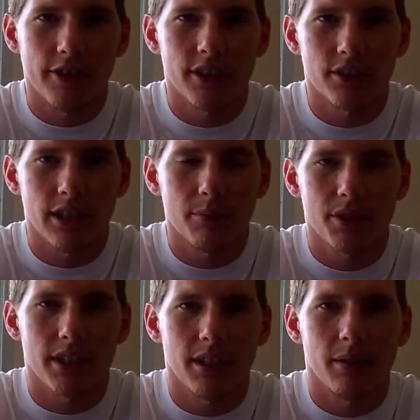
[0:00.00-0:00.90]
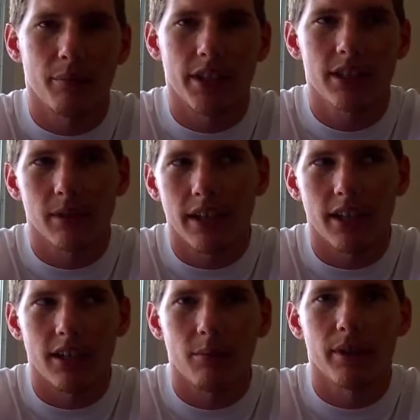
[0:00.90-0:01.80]
Today I'm just going to be explaining a
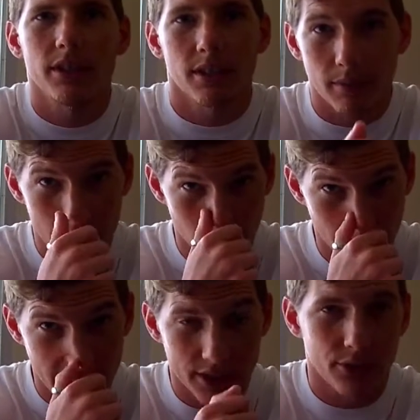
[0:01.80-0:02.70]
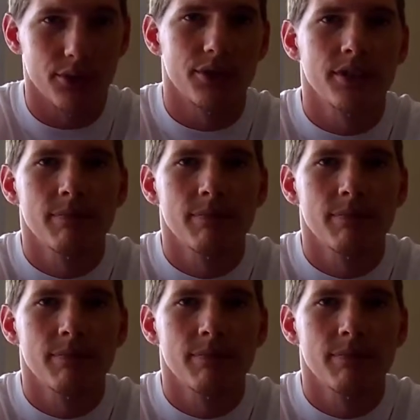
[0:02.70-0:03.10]
little bit about what I use